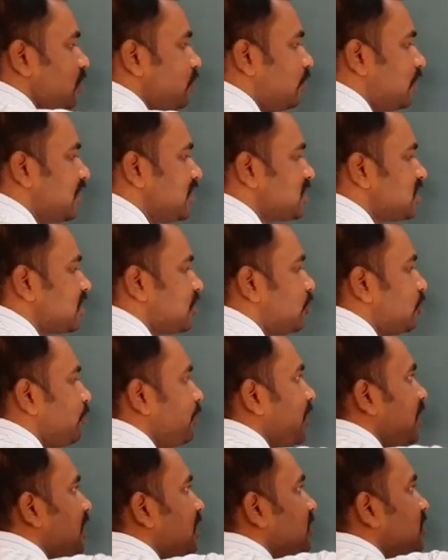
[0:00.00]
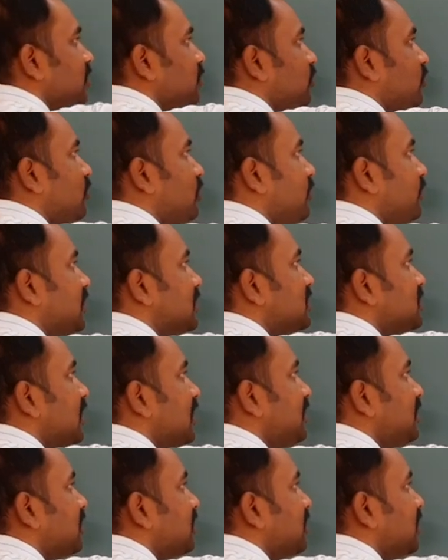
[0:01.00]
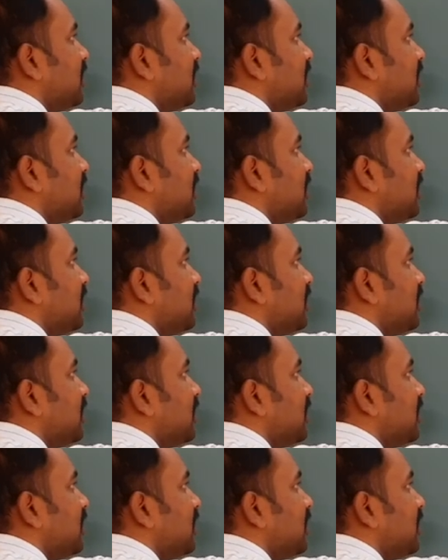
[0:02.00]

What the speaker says: What is the domain and the codomain set?